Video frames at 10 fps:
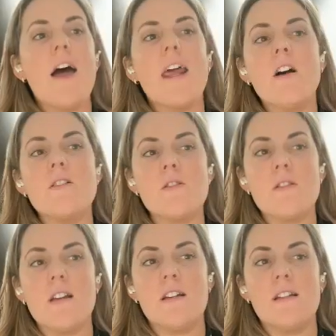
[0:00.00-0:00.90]
And I also
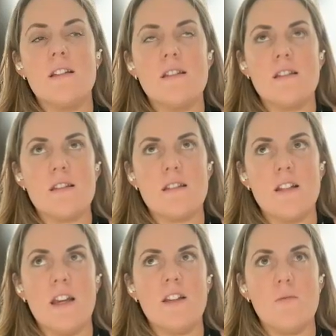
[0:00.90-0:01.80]
think this is a
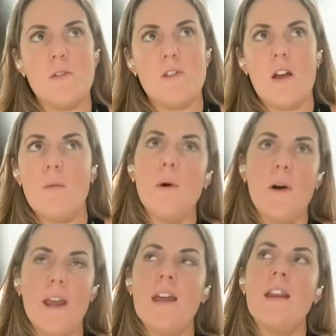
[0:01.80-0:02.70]
slight tangent, but to that
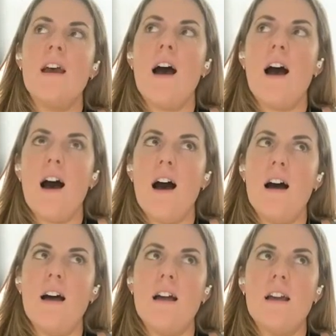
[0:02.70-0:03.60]
point,
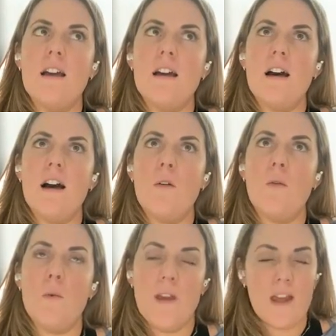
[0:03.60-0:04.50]
uh,
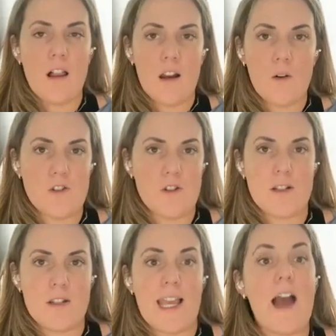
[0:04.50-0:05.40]
we get a lot of
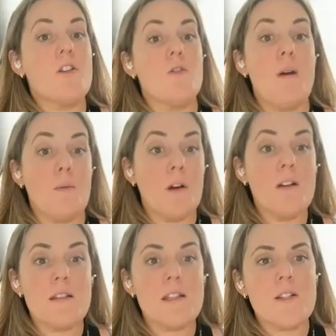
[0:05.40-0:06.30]
questions on like, how do you
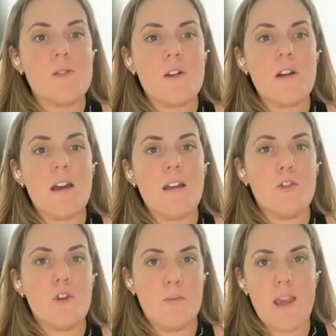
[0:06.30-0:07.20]
memorize the Sanskrit? And
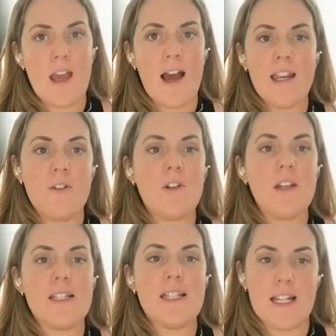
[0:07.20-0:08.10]
for me, I never
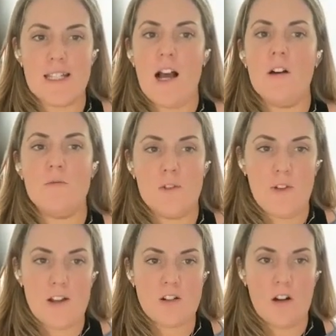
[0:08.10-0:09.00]
like sat down with
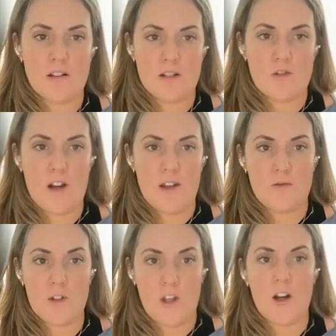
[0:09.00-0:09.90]
flashcards and
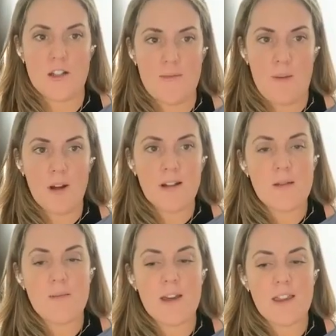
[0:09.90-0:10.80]
tried really hard to memorize
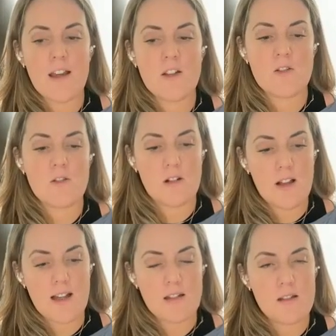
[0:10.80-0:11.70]
them. I think I just took
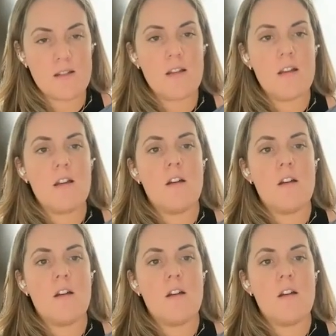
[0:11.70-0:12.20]
classes